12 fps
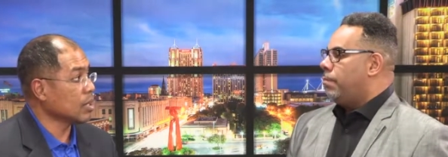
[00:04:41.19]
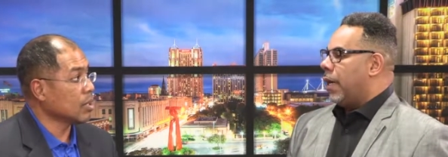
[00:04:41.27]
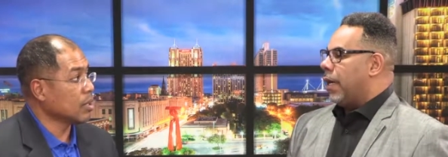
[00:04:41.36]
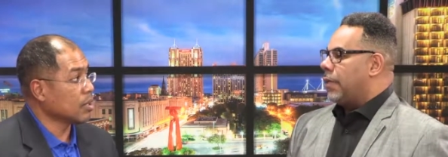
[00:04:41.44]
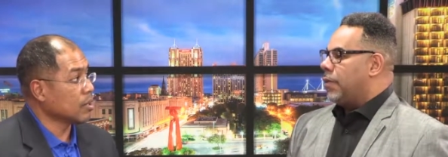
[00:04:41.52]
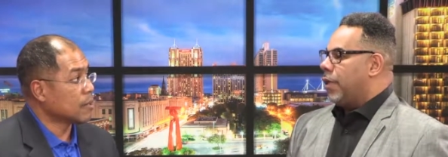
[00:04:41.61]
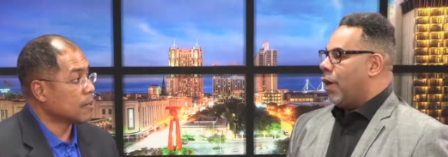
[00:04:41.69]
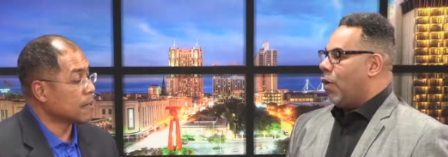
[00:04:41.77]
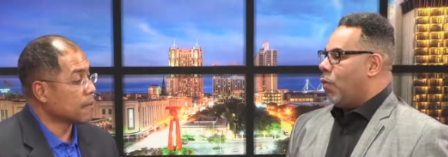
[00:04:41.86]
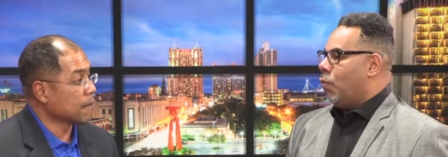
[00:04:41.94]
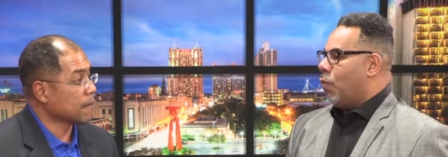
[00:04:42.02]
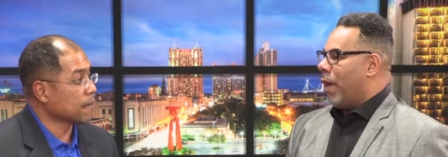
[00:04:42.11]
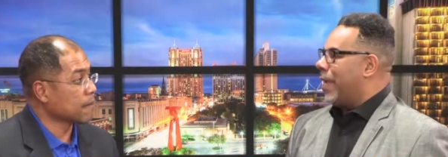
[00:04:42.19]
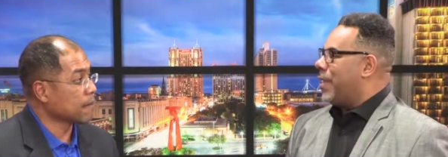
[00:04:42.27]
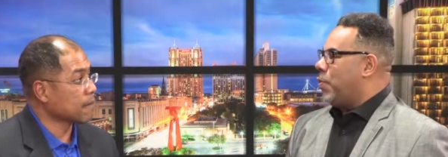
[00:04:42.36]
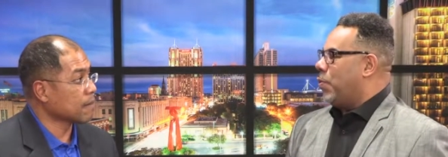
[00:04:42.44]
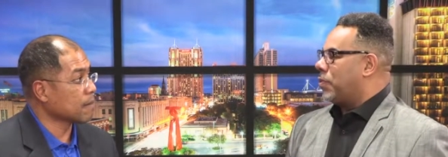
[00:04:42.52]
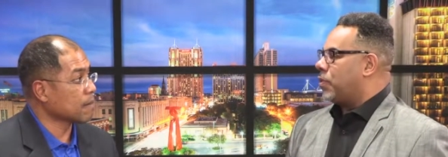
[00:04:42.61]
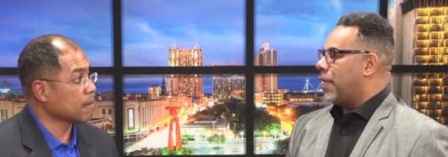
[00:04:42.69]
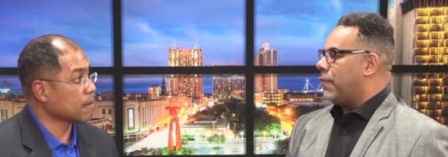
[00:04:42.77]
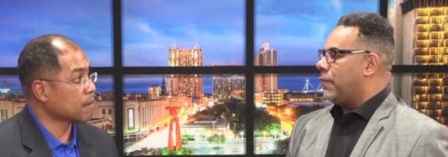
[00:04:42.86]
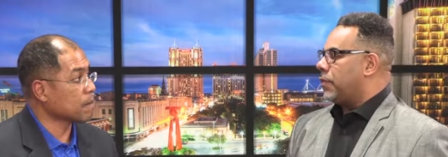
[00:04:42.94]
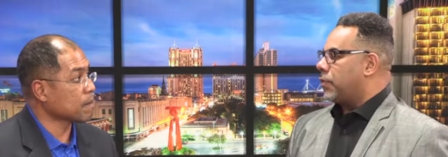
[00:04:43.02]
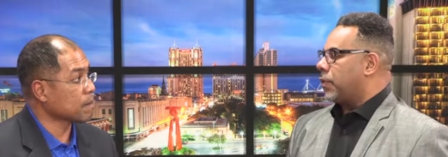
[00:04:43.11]
Speaker 1: But you know, what can you
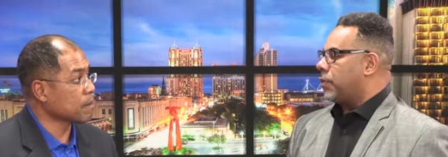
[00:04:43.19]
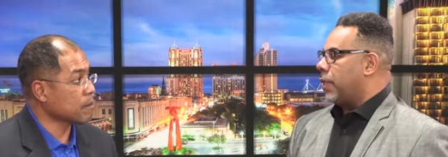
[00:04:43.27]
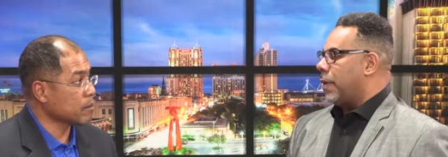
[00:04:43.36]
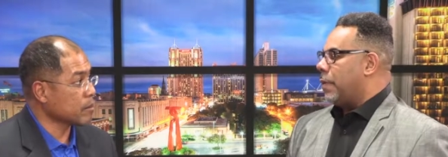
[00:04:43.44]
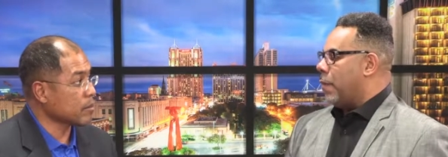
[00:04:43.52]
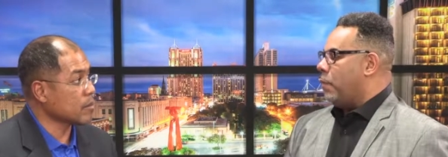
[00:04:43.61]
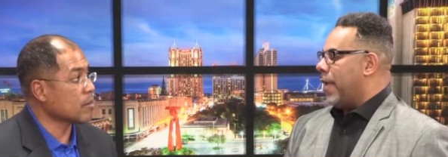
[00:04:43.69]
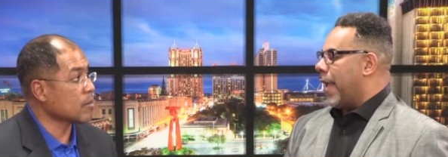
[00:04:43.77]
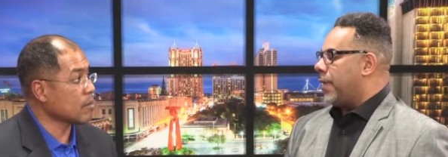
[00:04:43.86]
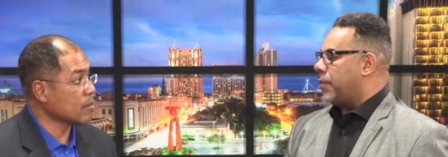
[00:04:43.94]
achieve in such? And, and, we